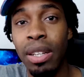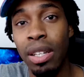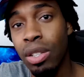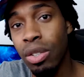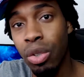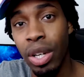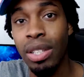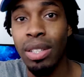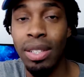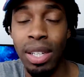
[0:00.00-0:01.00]
these
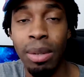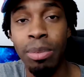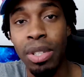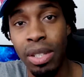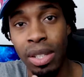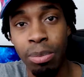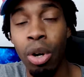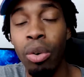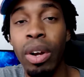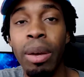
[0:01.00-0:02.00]
tricks and tips in this
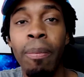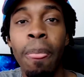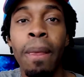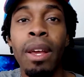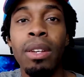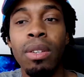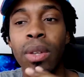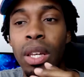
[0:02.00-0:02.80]
program, so that